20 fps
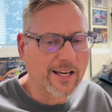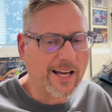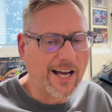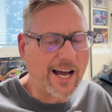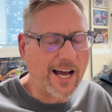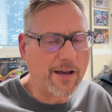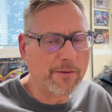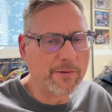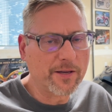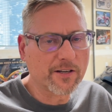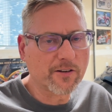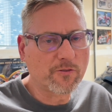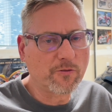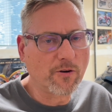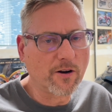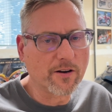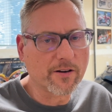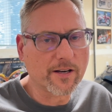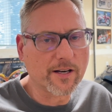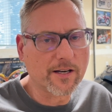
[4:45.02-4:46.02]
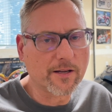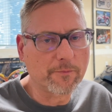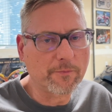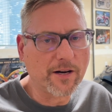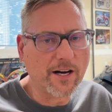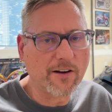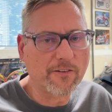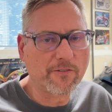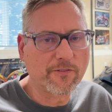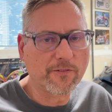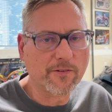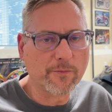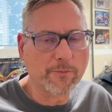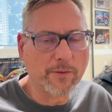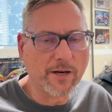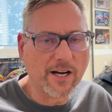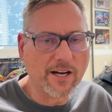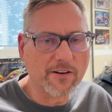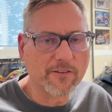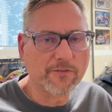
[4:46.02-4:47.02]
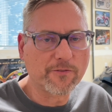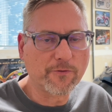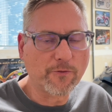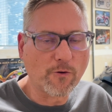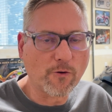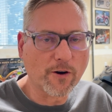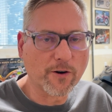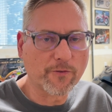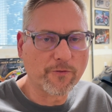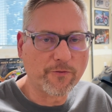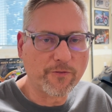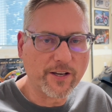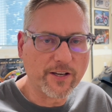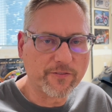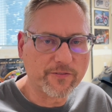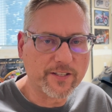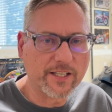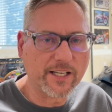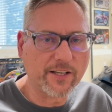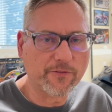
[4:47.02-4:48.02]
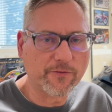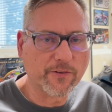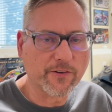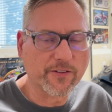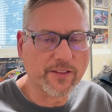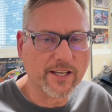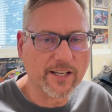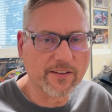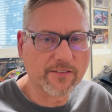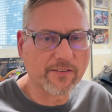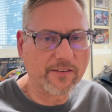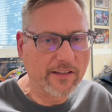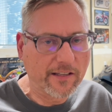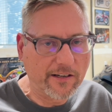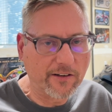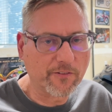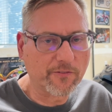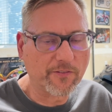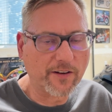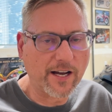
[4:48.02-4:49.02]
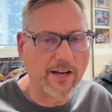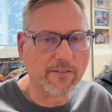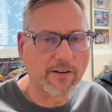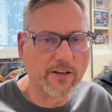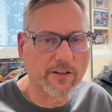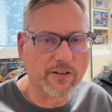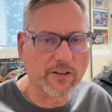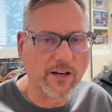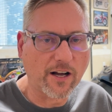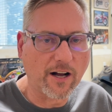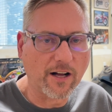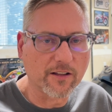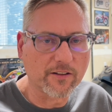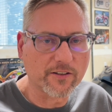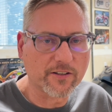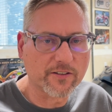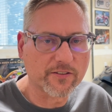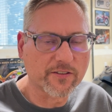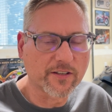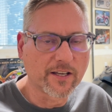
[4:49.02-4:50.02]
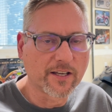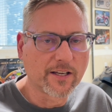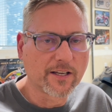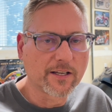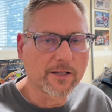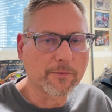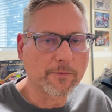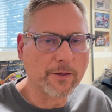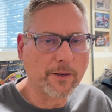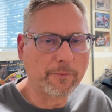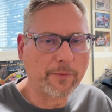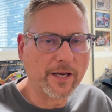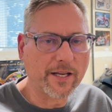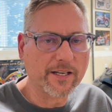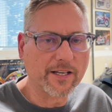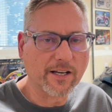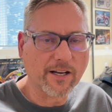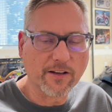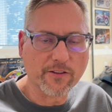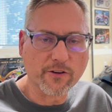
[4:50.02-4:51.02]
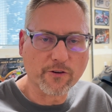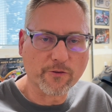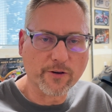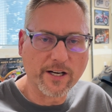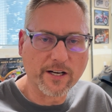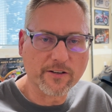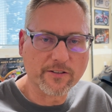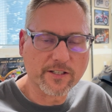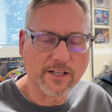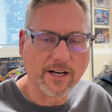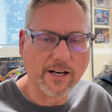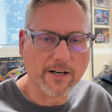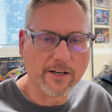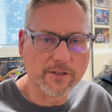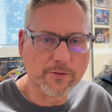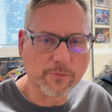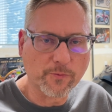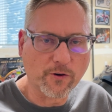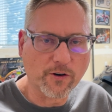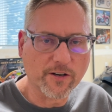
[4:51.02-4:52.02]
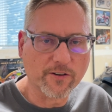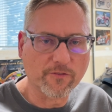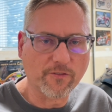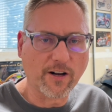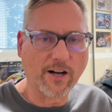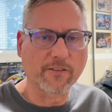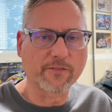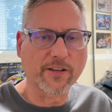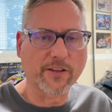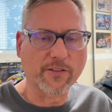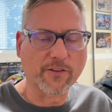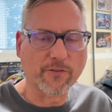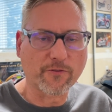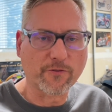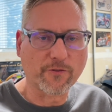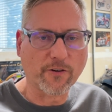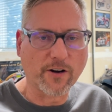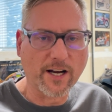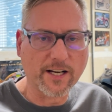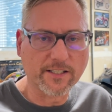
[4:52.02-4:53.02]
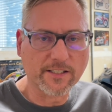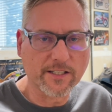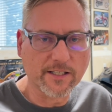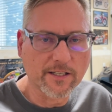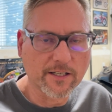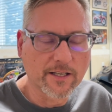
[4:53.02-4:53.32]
I've been quoted above, above 450 for this, near $500, depending on the rear tire is more involved than the front.